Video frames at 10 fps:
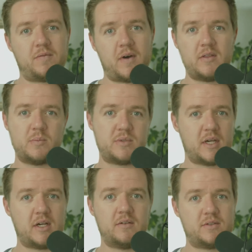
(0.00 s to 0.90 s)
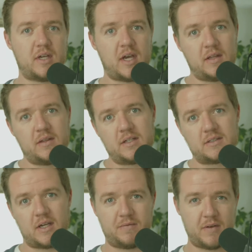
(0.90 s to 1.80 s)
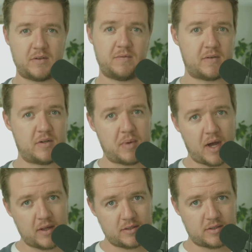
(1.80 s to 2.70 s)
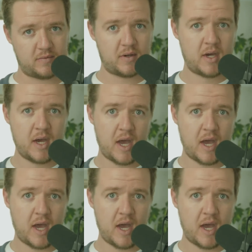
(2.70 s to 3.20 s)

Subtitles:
find themselves in this like 50-50 balance of